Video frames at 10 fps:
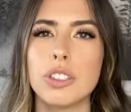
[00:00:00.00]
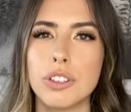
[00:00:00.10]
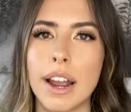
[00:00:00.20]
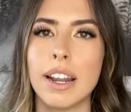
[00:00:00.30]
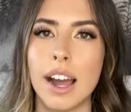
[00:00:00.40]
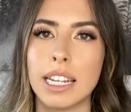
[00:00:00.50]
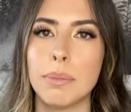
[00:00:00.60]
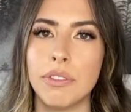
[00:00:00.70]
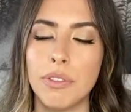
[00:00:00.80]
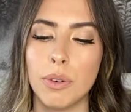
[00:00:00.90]
tried honey
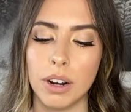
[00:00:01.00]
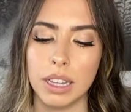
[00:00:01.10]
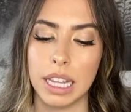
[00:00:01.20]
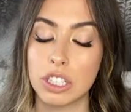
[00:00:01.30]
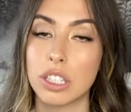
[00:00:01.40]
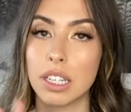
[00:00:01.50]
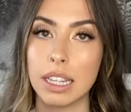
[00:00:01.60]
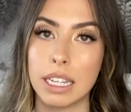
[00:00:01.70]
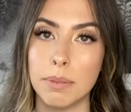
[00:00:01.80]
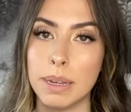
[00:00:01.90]
before, just a
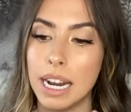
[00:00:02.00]
little bit.